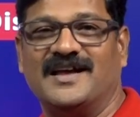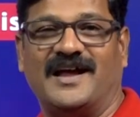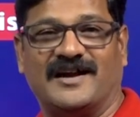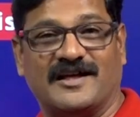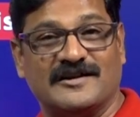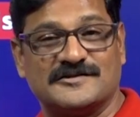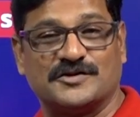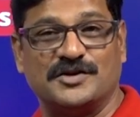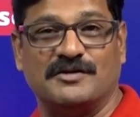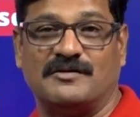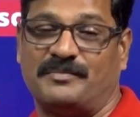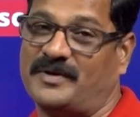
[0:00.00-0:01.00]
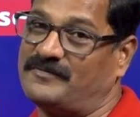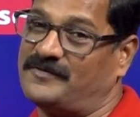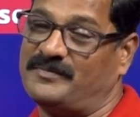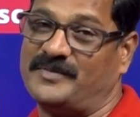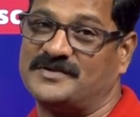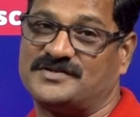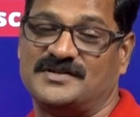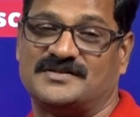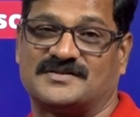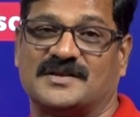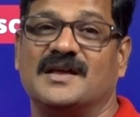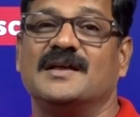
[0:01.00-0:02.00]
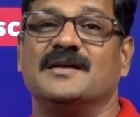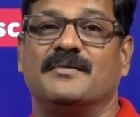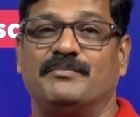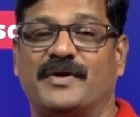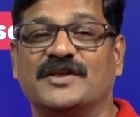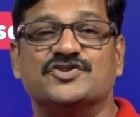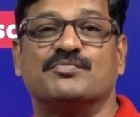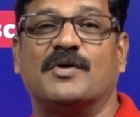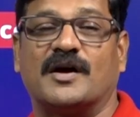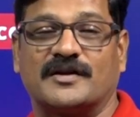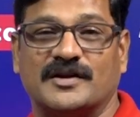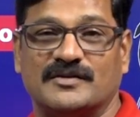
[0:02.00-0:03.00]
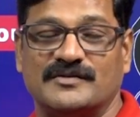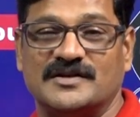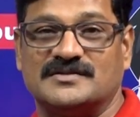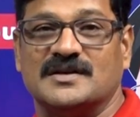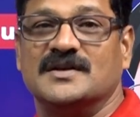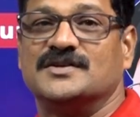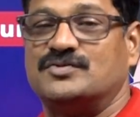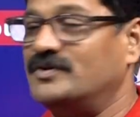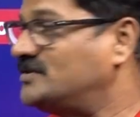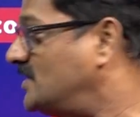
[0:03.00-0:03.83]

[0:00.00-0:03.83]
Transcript: and also your performance is benchmarked with Sri